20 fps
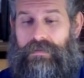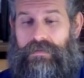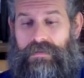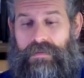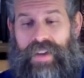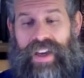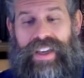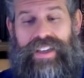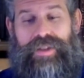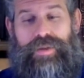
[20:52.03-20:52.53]

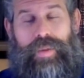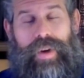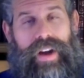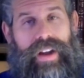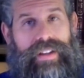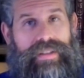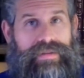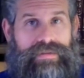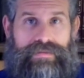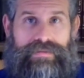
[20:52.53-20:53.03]
may as
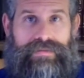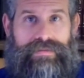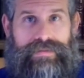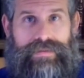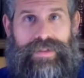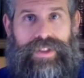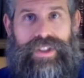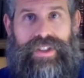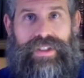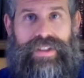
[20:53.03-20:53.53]
well
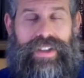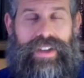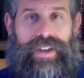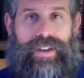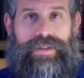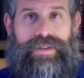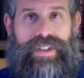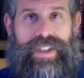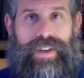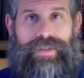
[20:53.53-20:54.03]
Just,
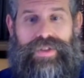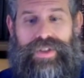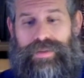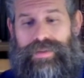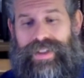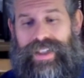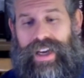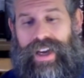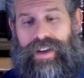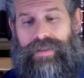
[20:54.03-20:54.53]
save some
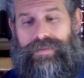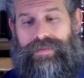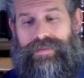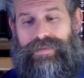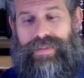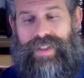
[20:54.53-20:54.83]
time.